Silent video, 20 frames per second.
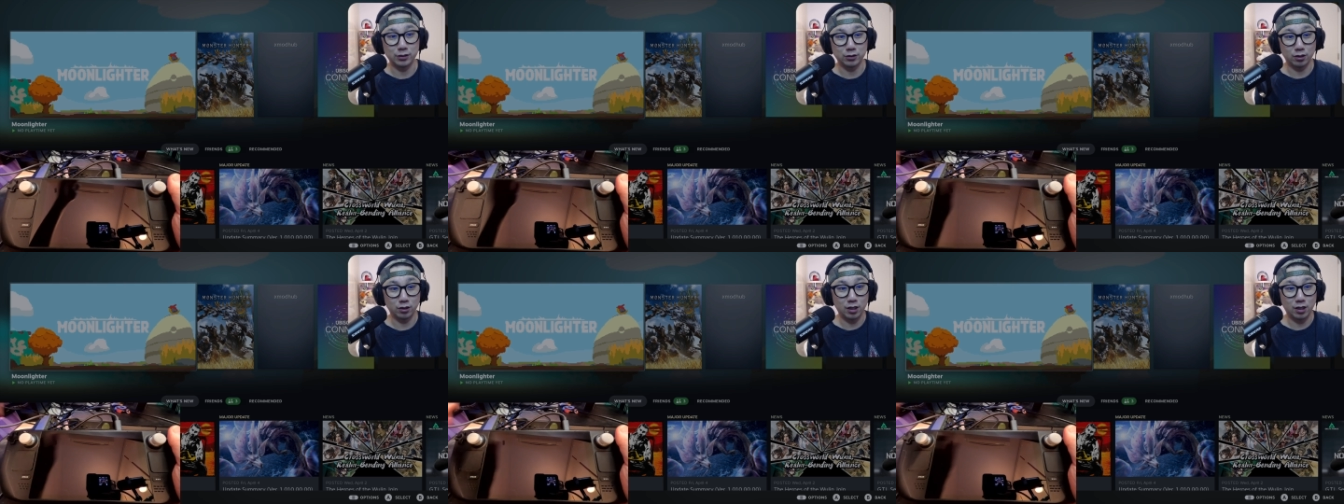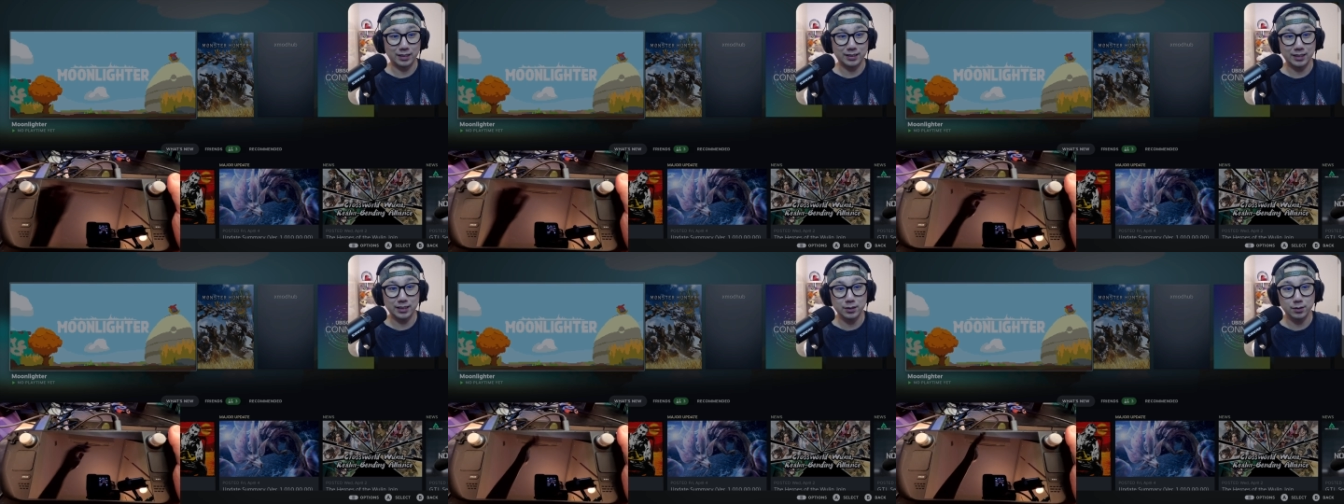So
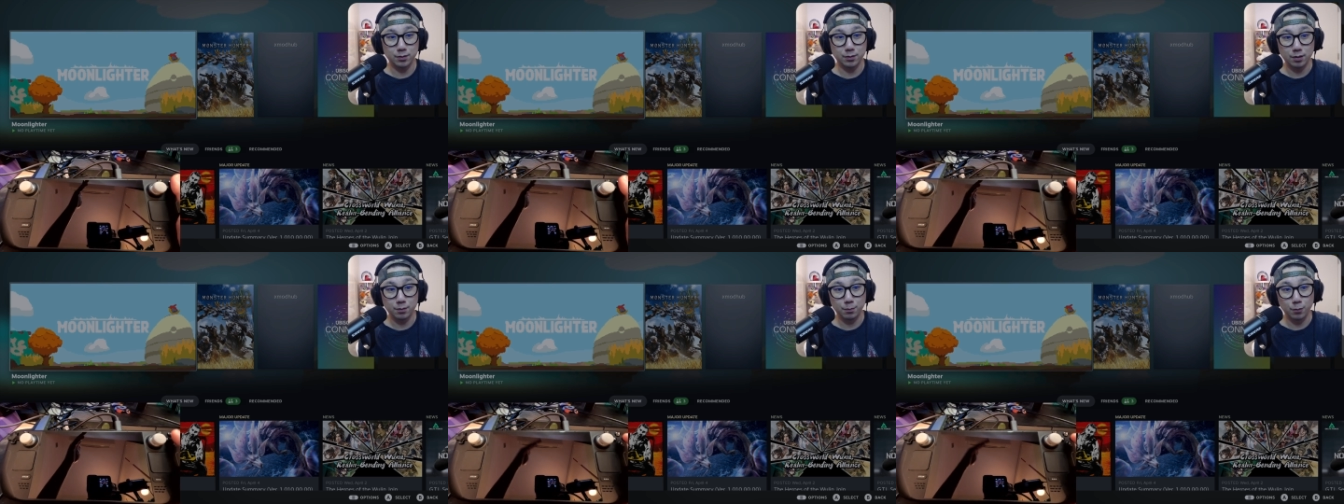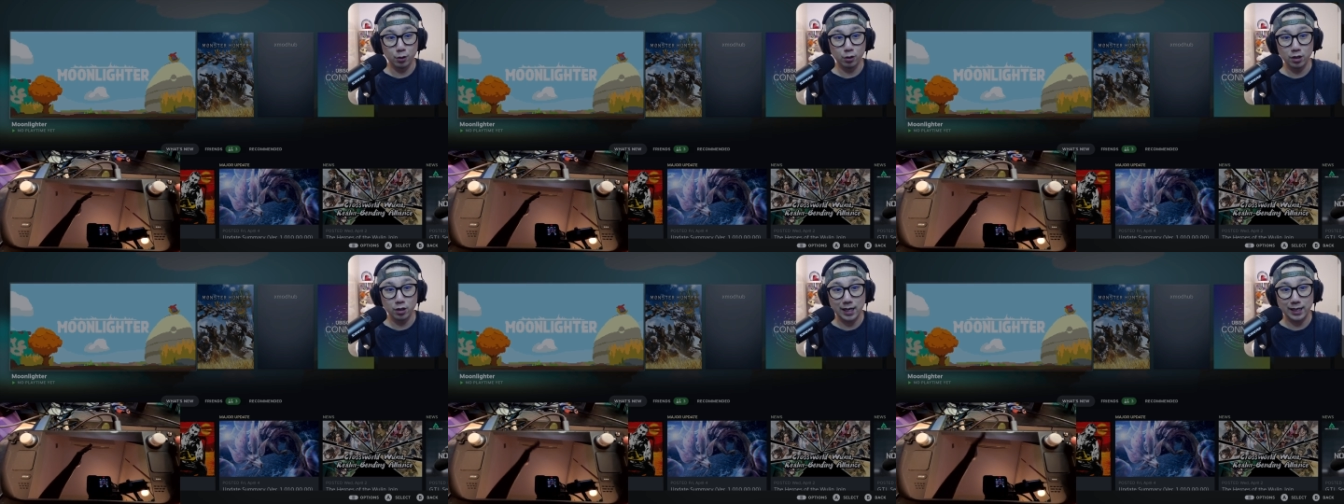like this
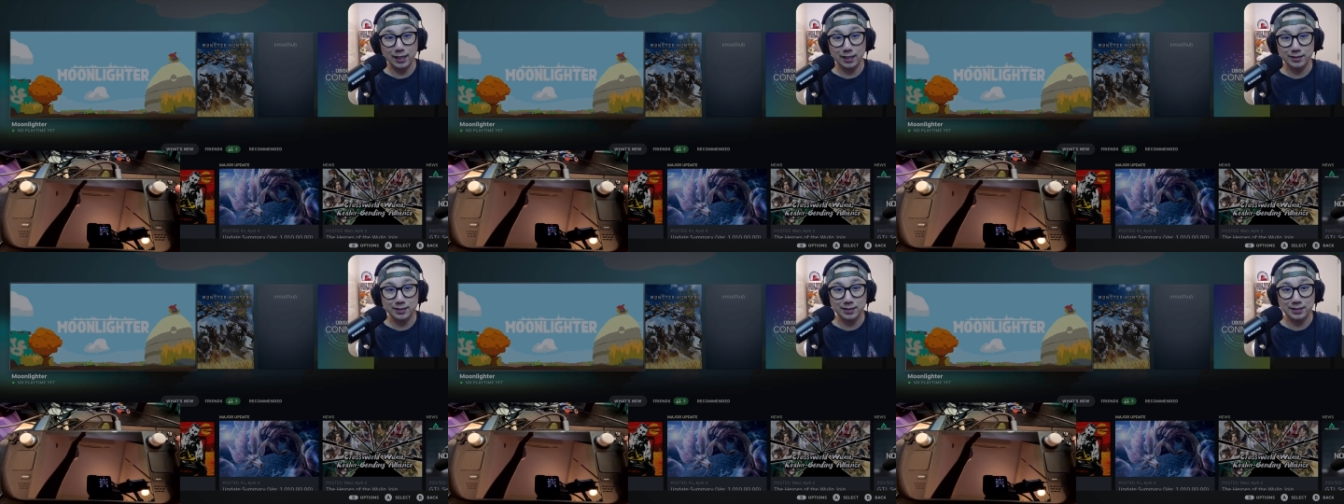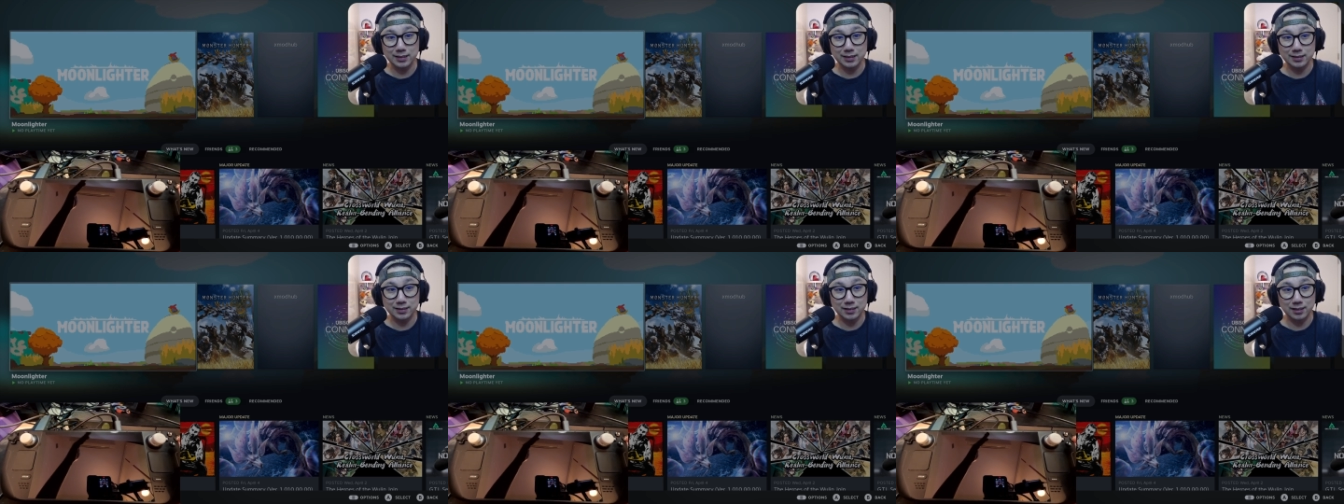Moonlighter,
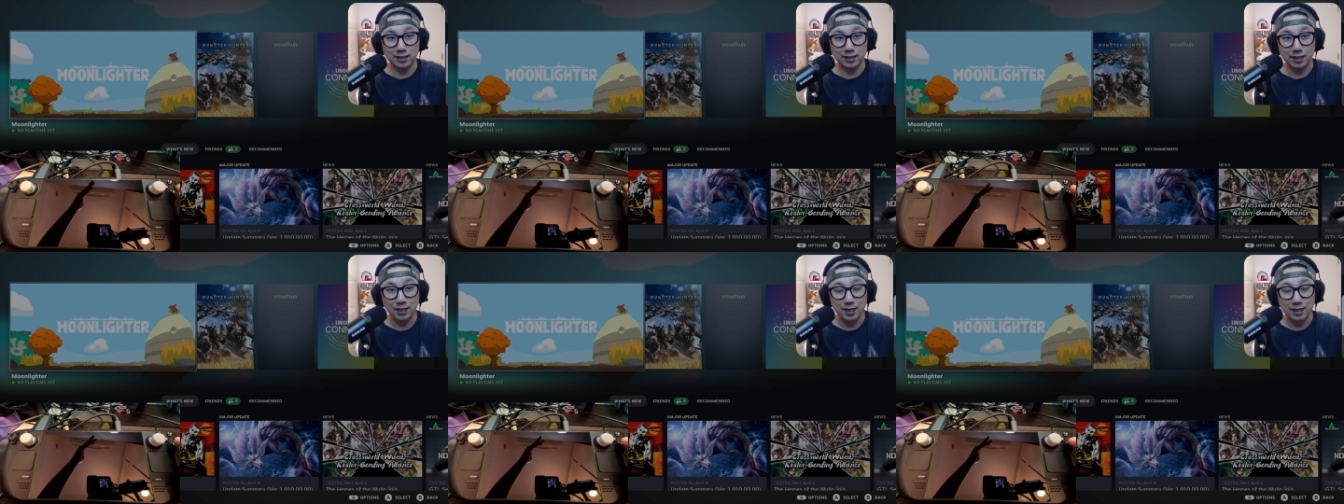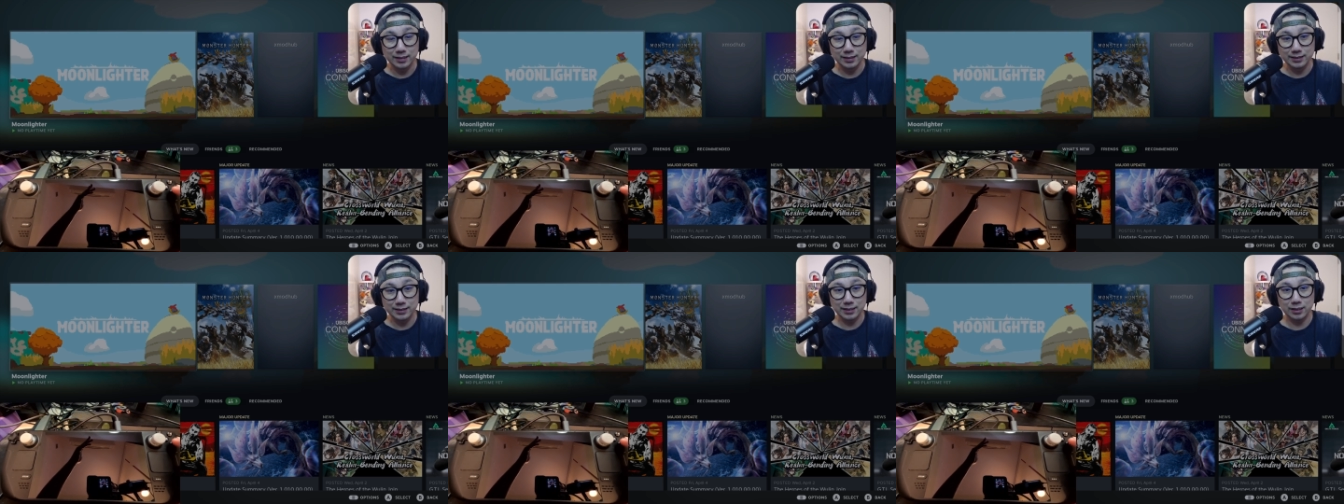this is the
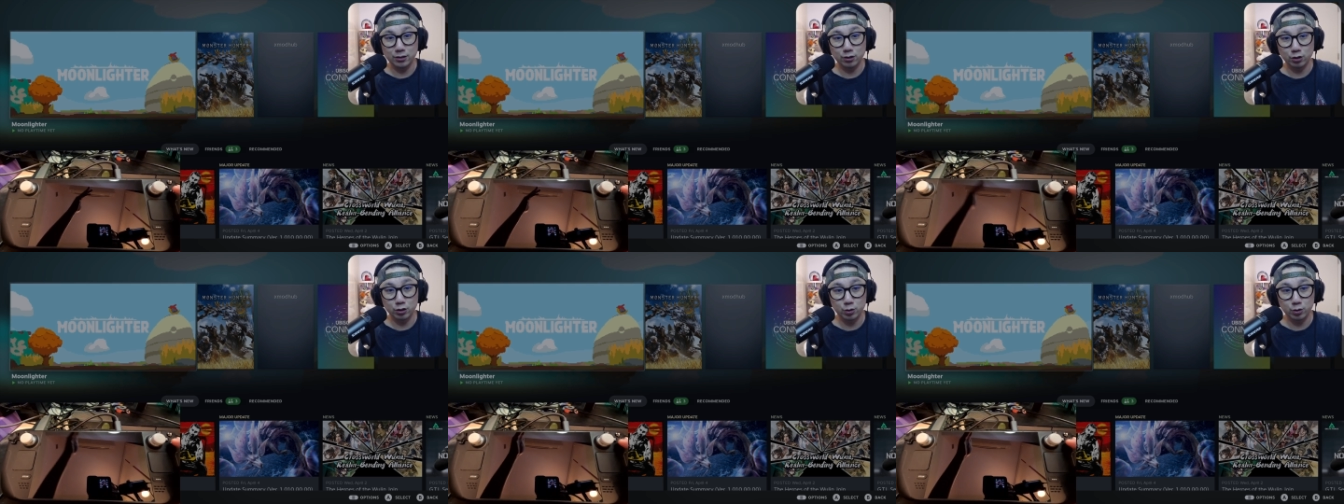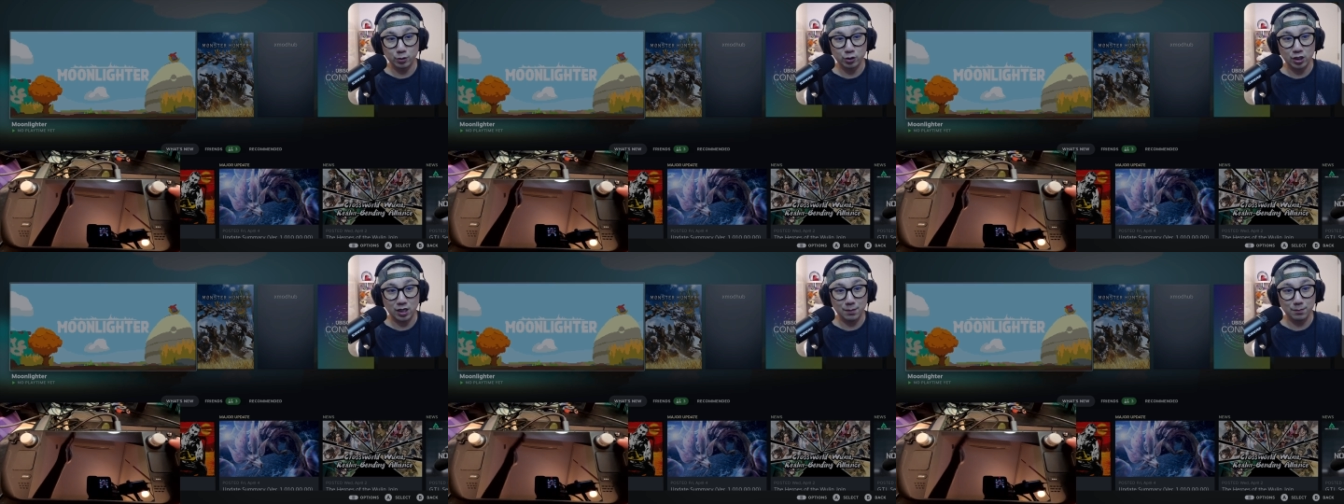Nintendo
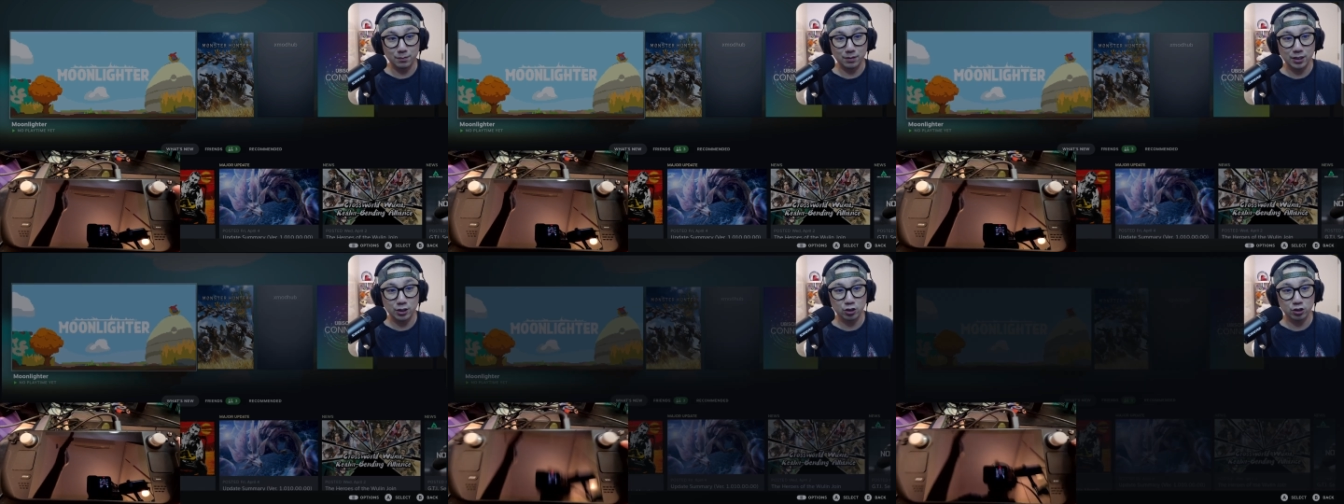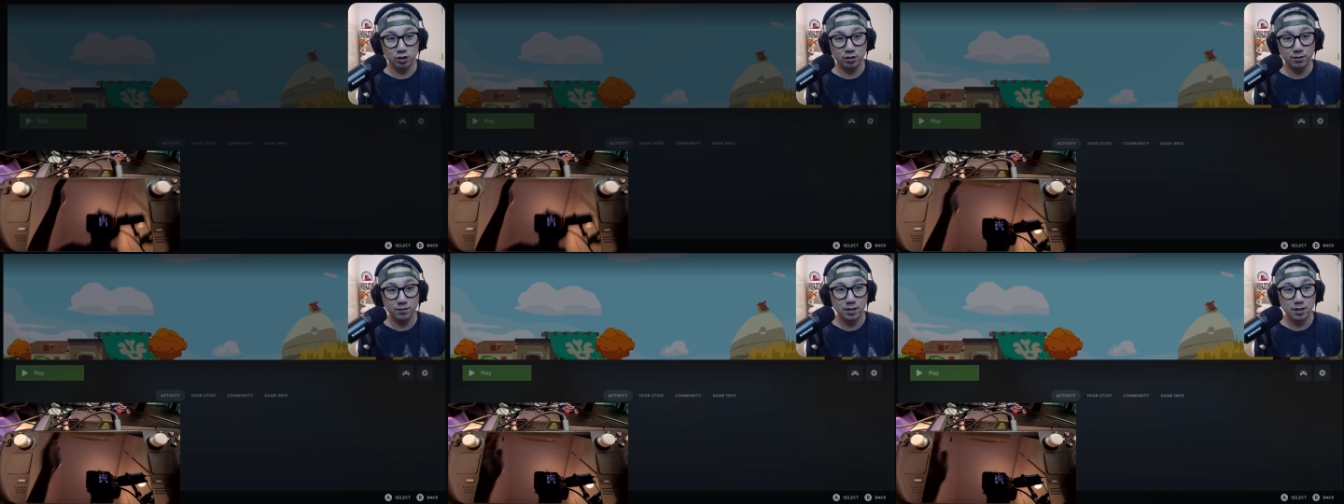Switch
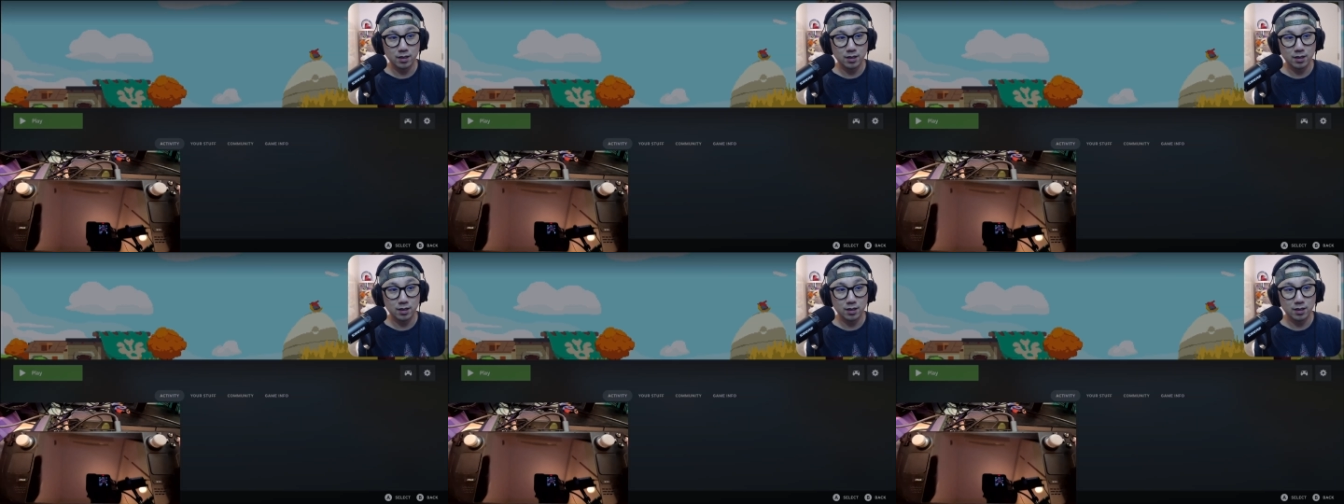emulation.